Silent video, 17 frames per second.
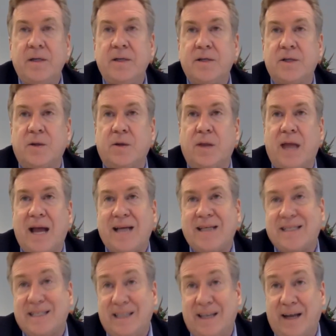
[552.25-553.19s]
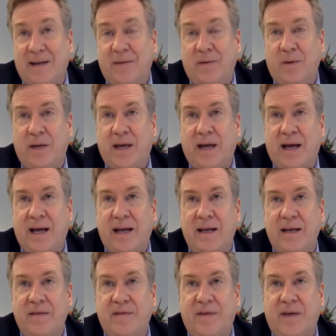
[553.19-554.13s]
So last night we had
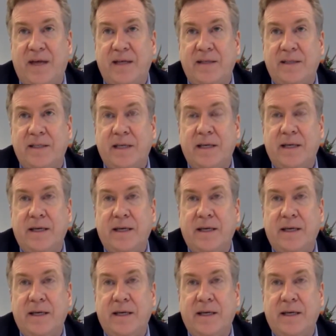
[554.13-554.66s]
an event.